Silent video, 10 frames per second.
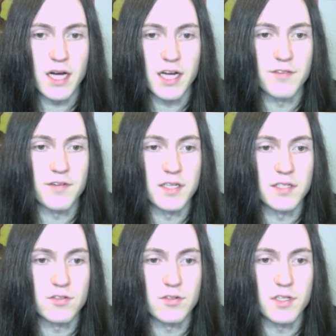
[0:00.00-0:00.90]
I find it
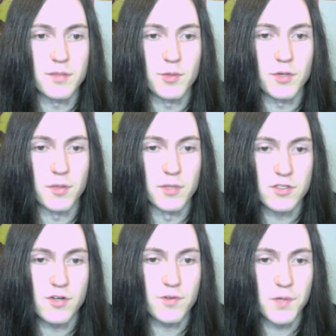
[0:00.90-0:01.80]
truly to be one of the most
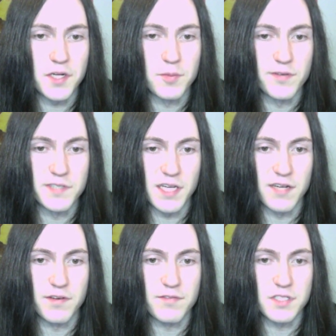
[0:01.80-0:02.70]
overrated movies I have
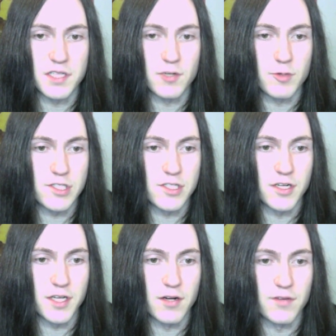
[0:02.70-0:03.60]
ever seen. I watched it on
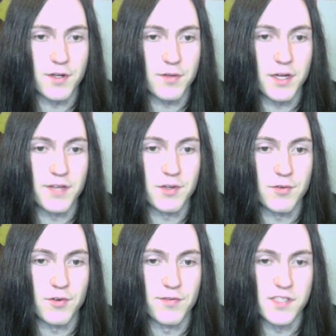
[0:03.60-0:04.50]
account of all the raving
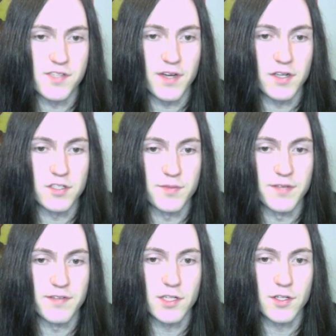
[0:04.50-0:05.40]
reviews and found it to be
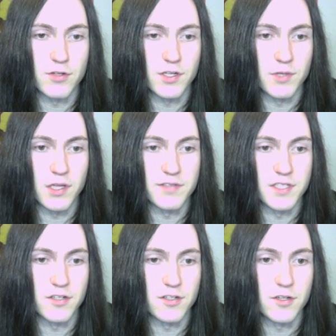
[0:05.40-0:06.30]
very annoying. Would love to
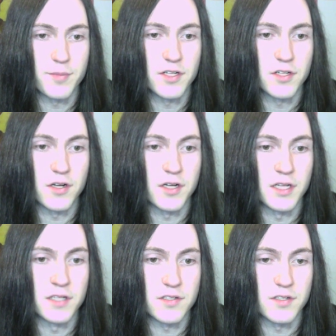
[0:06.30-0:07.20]
hear your opinion on it.
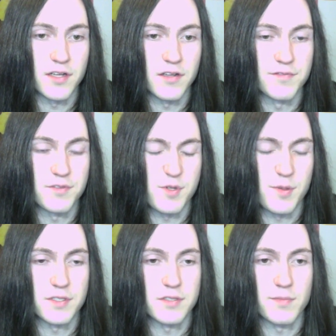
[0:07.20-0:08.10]
Insert negative
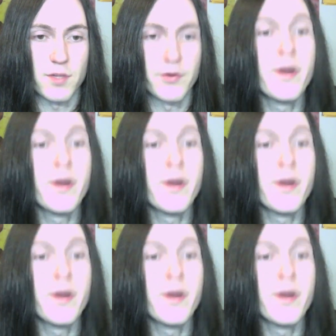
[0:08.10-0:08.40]
responses below.